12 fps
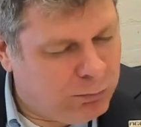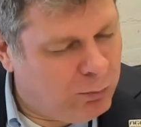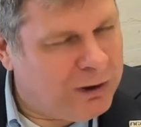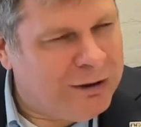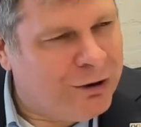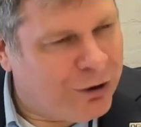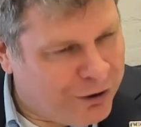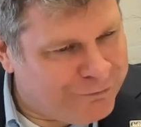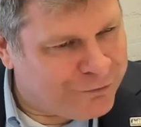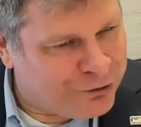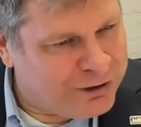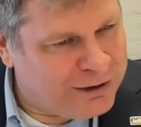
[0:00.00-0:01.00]
well
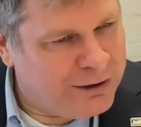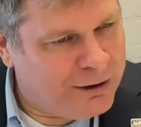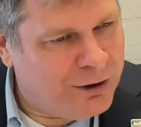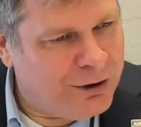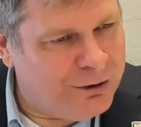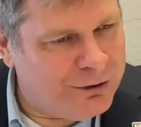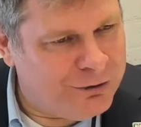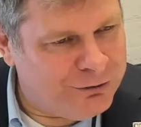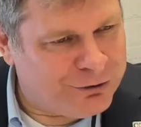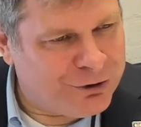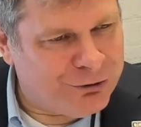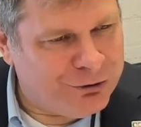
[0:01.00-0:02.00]
covered
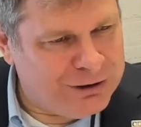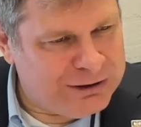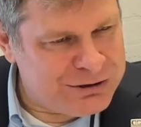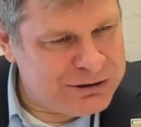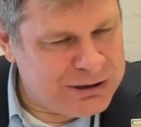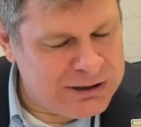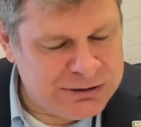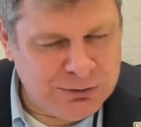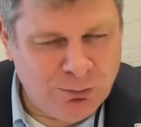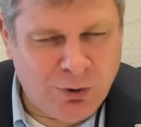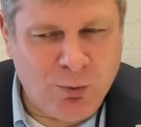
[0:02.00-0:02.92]
under current legislation.